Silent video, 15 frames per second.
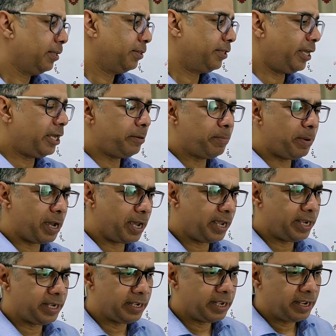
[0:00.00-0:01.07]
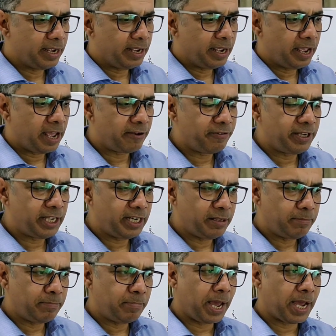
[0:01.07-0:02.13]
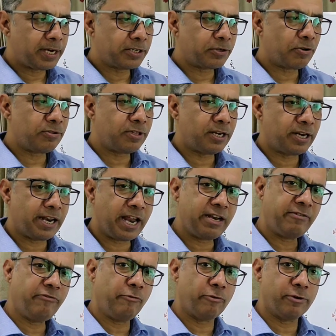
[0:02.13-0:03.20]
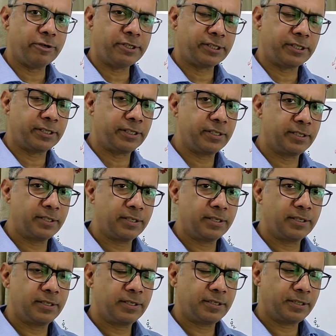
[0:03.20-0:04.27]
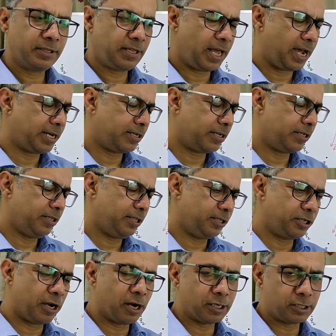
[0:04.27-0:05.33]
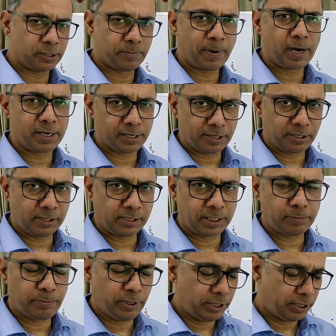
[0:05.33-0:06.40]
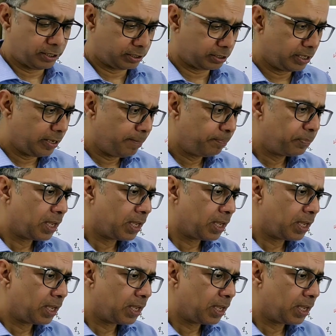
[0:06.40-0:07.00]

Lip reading: thereby having an impact on the net force that the charged particles experience,